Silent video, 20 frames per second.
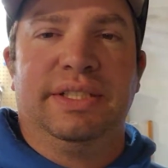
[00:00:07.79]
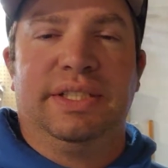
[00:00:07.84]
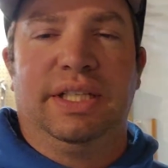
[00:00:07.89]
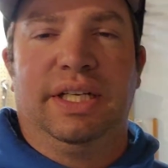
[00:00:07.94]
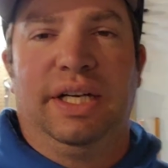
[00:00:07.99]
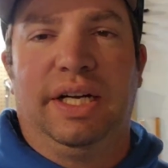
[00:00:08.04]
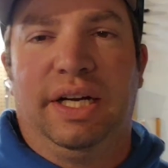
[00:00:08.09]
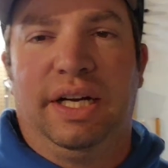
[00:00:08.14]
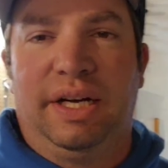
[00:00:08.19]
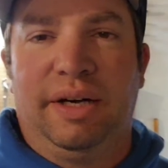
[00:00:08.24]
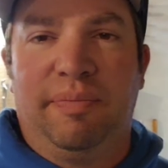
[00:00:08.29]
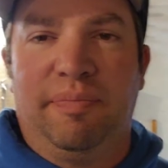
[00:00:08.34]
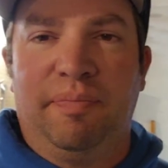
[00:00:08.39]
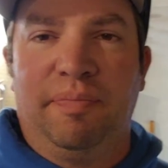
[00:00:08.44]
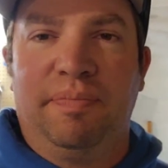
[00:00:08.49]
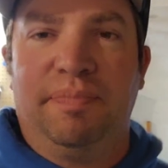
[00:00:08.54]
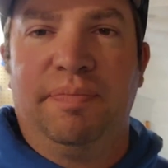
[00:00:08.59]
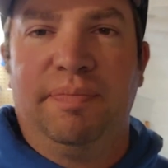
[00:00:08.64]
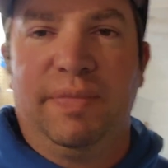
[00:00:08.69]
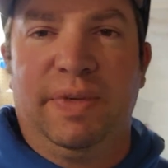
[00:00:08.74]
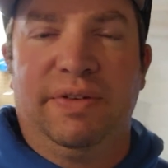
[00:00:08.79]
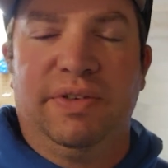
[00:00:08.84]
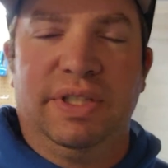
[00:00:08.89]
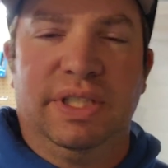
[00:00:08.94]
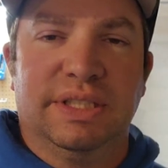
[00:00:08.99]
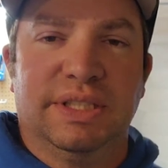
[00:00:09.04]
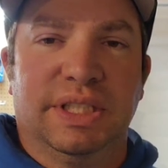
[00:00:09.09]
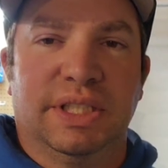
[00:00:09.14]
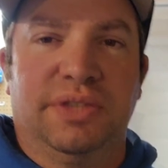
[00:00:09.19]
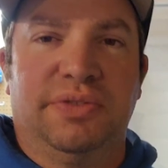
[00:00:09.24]
Um,
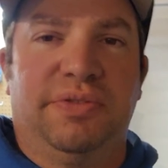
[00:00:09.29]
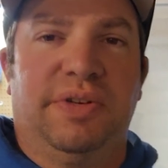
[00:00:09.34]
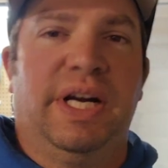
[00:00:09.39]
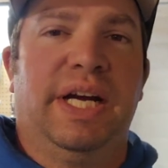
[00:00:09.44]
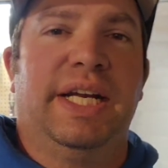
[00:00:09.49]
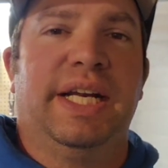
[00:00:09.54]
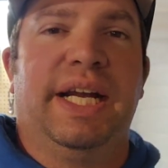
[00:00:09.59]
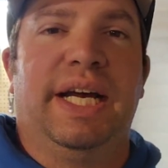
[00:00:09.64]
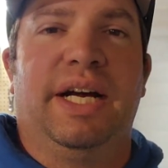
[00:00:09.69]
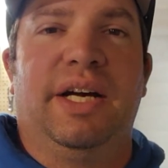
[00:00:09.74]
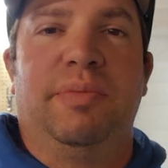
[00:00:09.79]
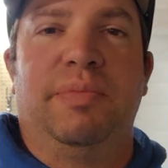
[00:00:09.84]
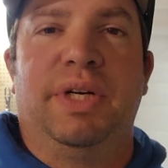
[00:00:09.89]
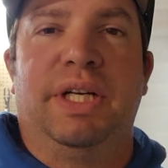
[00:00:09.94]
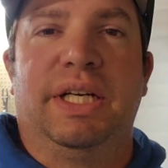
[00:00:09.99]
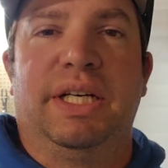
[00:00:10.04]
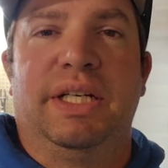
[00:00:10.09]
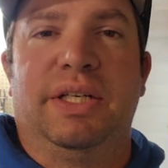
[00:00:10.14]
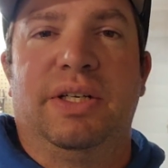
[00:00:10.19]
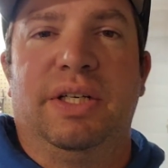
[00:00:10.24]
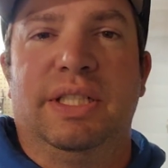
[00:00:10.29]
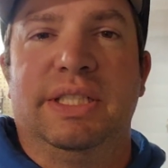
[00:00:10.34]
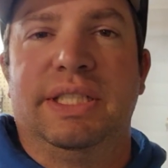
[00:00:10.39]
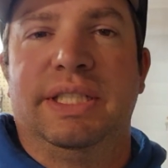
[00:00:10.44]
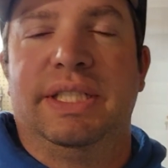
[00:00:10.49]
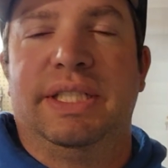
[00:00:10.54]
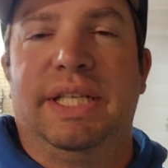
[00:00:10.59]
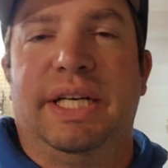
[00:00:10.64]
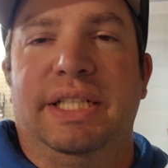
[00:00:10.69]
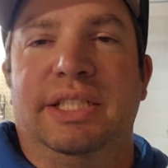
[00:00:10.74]
everything looks fine now, but I got to call
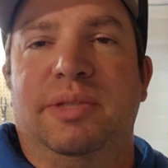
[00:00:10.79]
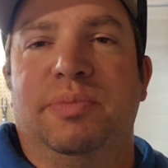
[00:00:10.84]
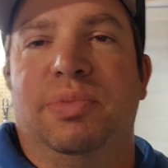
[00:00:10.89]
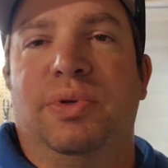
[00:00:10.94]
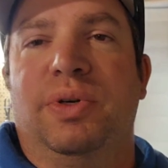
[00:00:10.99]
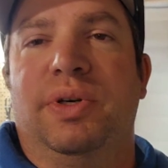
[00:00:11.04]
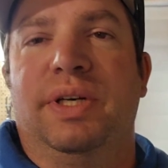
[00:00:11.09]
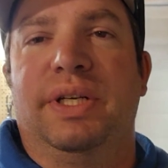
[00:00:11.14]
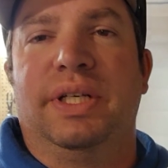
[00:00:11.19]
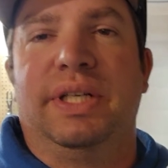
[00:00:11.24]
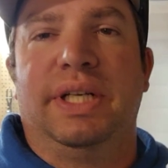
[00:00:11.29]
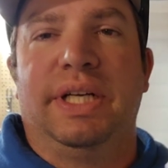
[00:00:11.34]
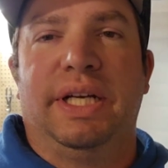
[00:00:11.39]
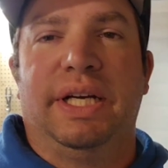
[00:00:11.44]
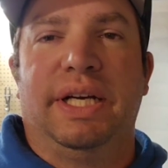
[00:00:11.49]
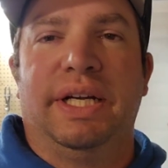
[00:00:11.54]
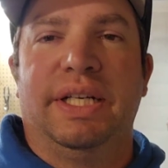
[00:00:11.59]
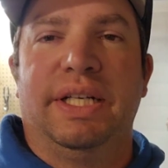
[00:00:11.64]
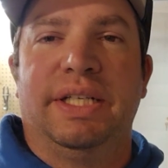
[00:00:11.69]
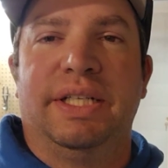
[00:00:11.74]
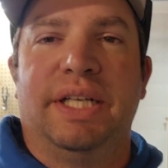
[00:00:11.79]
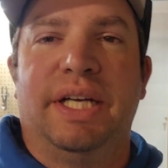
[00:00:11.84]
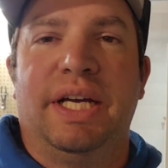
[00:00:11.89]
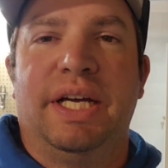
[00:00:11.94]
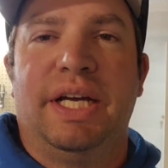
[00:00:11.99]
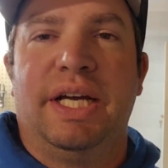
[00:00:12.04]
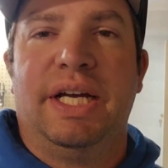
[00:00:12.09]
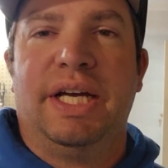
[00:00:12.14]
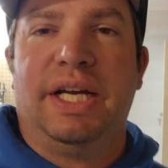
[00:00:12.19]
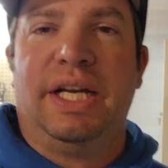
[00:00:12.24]
into tech support, and
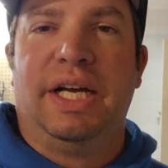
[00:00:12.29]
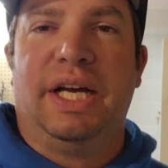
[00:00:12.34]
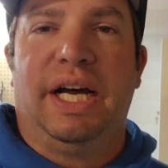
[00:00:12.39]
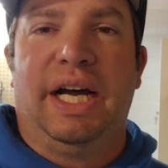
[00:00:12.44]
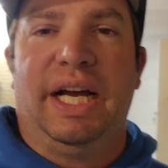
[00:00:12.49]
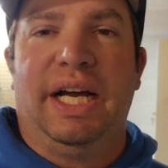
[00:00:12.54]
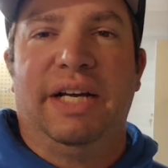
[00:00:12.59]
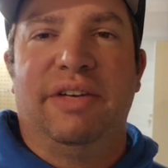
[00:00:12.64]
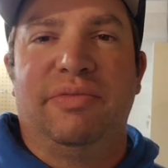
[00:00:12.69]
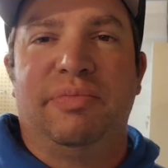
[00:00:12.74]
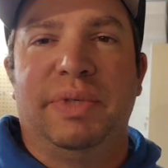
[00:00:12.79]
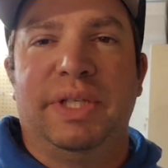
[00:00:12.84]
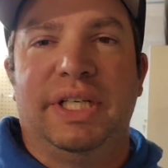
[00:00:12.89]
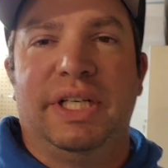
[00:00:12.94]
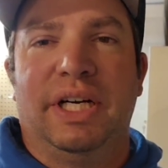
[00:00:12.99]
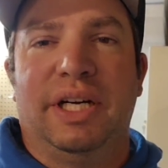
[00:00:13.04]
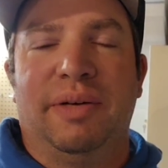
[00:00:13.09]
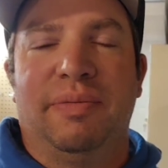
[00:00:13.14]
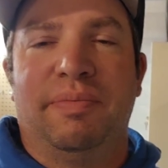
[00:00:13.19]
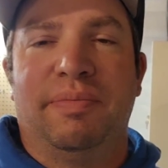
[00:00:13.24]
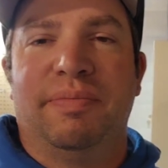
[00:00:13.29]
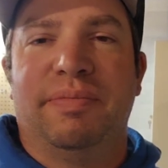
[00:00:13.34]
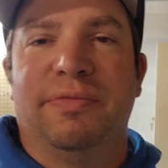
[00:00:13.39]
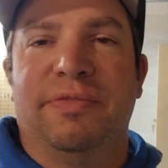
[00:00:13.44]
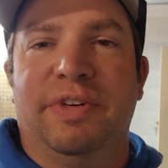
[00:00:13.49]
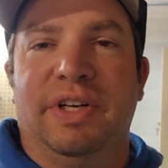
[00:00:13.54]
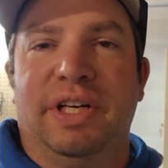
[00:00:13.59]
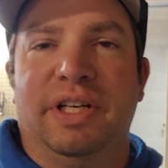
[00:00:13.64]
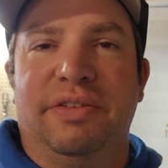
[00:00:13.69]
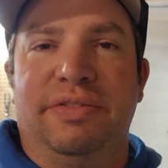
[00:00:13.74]
I have become
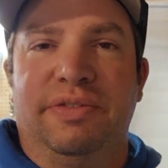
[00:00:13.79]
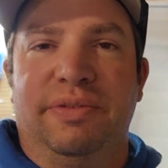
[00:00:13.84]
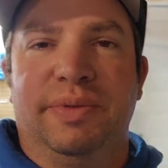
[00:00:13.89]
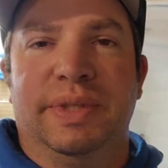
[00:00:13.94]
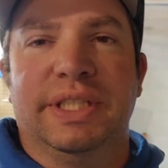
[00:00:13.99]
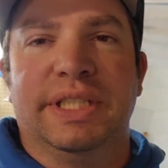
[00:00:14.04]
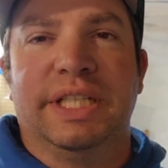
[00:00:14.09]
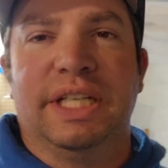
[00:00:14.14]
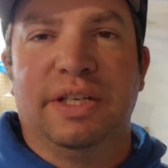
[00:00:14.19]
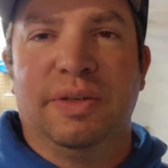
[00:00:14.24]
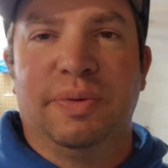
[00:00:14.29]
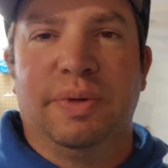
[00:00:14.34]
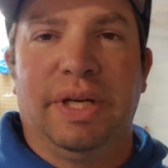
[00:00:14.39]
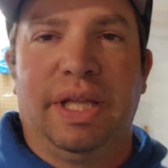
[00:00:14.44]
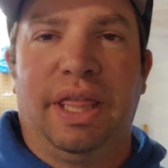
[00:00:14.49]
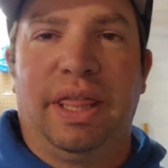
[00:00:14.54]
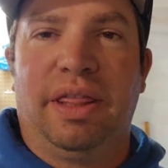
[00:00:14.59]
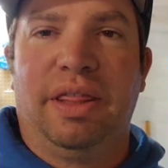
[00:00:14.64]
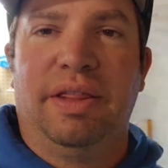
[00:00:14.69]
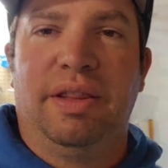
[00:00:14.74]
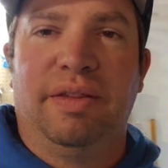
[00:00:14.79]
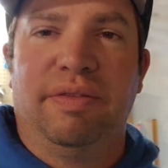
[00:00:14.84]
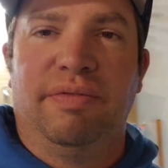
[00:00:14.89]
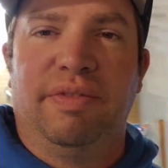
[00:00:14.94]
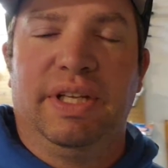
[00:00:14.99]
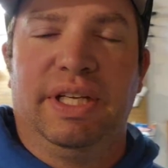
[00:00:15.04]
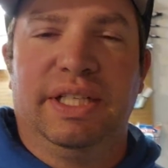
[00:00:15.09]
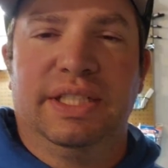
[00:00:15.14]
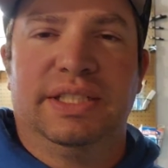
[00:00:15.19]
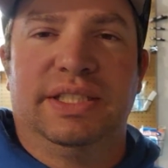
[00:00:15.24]
very familiar with
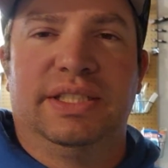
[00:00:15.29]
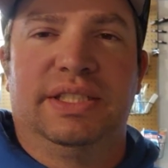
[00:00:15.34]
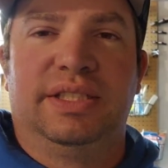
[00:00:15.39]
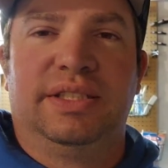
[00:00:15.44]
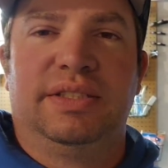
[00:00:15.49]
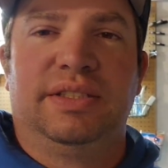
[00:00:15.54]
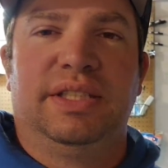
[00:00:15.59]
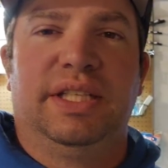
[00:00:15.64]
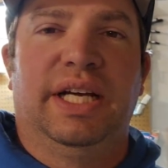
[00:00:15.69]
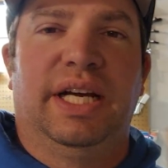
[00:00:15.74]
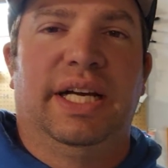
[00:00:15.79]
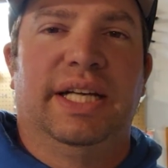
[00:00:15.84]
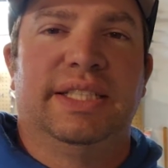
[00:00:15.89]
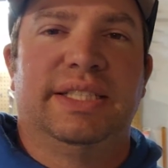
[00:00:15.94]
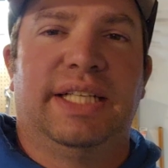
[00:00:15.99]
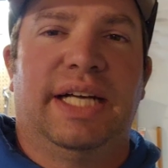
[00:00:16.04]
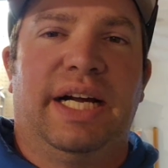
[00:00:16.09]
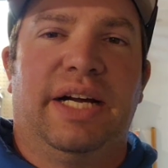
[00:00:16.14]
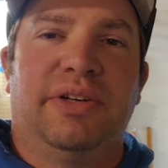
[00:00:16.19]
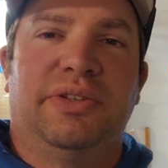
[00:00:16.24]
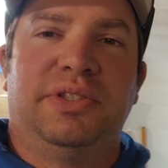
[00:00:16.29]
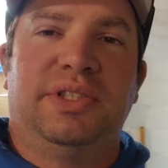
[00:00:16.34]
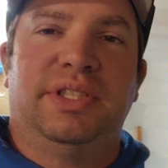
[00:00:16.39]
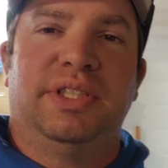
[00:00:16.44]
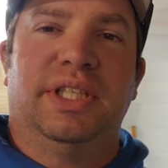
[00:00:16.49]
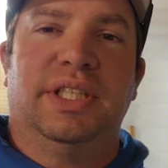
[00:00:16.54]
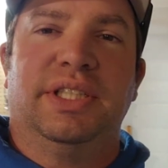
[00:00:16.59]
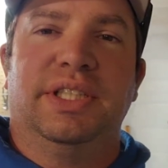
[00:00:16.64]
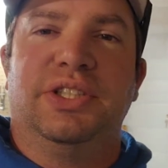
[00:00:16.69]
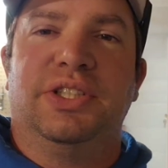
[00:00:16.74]
this guy's house
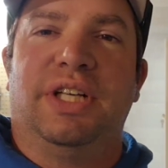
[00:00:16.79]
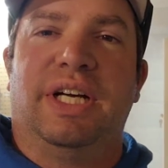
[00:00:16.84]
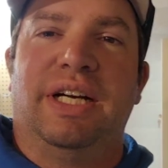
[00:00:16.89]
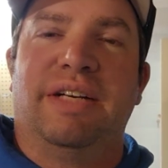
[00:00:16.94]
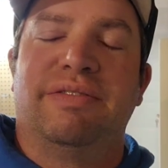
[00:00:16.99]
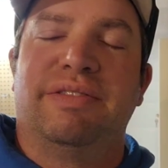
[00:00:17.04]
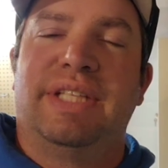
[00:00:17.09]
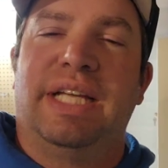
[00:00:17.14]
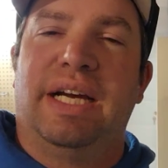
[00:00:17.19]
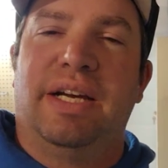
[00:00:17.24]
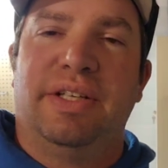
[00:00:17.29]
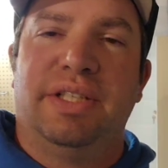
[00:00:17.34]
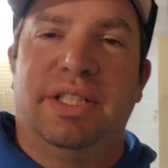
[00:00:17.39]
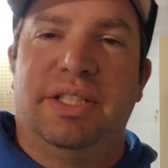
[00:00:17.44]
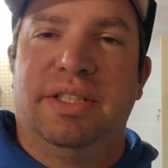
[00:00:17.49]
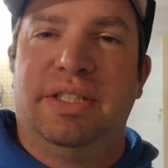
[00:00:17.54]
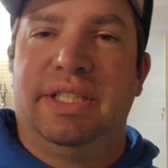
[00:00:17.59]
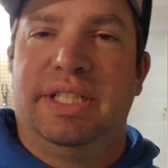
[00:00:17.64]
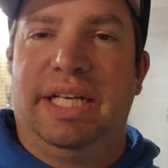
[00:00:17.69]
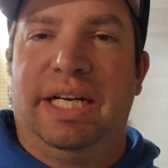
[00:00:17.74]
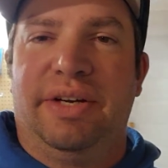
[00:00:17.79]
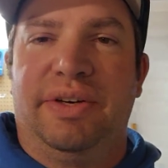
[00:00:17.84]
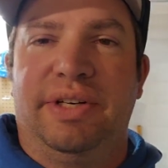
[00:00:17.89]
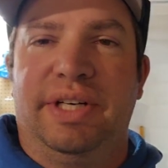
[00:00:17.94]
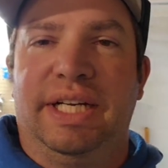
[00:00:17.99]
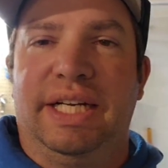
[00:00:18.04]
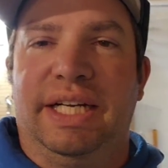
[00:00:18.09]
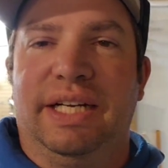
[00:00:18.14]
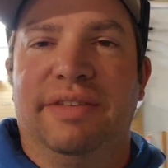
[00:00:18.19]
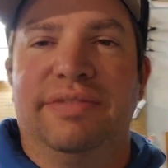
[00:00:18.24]
and the drive down here, the hour and
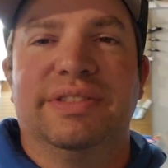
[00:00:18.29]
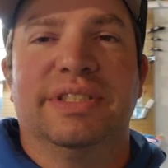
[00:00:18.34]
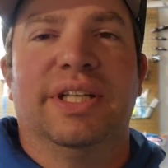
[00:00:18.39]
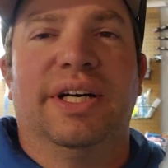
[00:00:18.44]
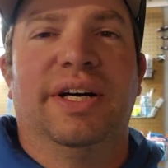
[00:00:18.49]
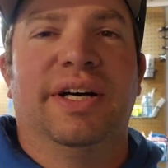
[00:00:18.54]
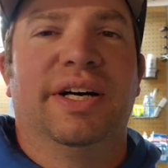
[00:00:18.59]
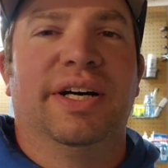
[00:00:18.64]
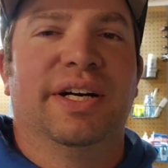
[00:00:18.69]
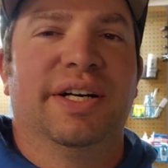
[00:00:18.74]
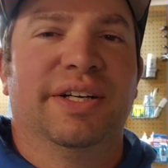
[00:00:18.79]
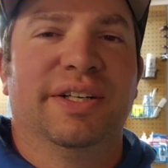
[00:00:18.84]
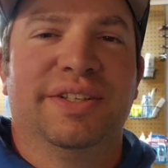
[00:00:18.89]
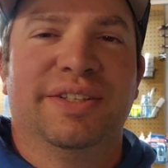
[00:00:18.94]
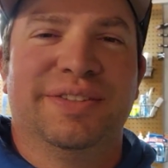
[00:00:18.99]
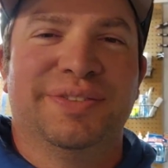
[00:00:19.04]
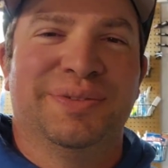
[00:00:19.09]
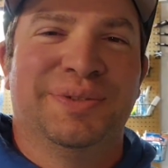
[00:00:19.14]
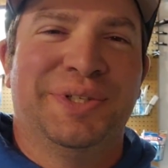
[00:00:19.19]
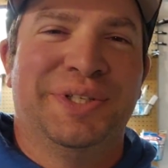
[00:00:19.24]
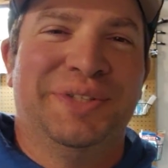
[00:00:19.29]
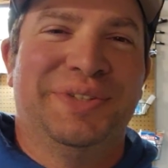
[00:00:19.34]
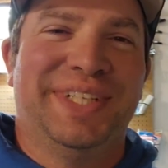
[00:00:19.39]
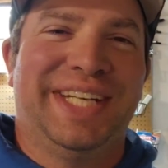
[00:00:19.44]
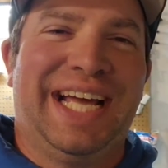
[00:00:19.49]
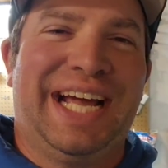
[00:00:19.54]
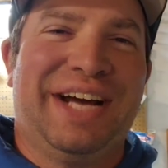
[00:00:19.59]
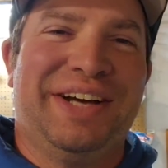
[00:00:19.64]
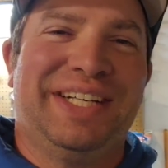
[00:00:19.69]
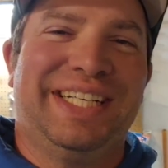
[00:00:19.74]
a half long route
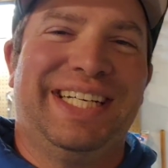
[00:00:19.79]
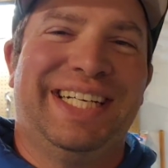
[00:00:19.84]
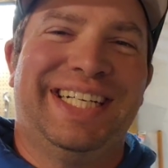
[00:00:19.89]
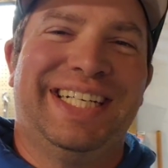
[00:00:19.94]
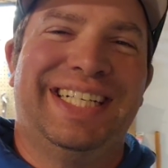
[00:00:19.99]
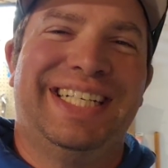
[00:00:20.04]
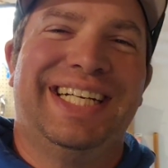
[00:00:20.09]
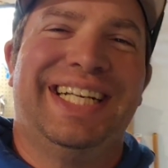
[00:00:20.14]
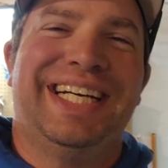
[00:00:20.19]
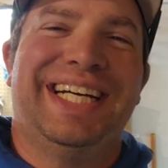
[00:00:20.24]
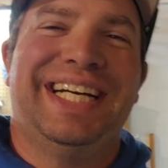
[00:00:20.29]
down here.